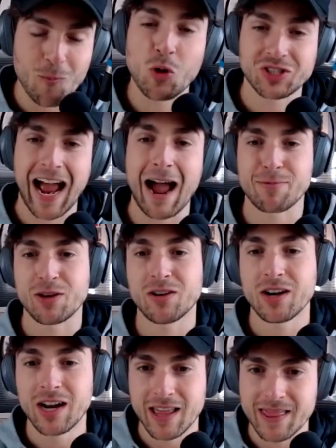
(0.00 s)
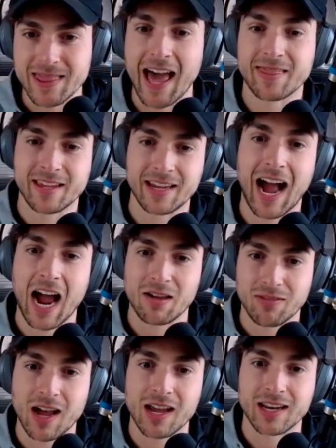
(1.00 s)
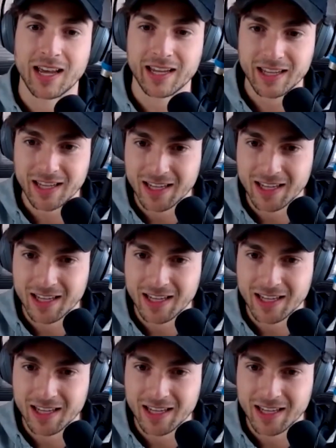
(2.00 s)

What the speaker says: happier than the high flying like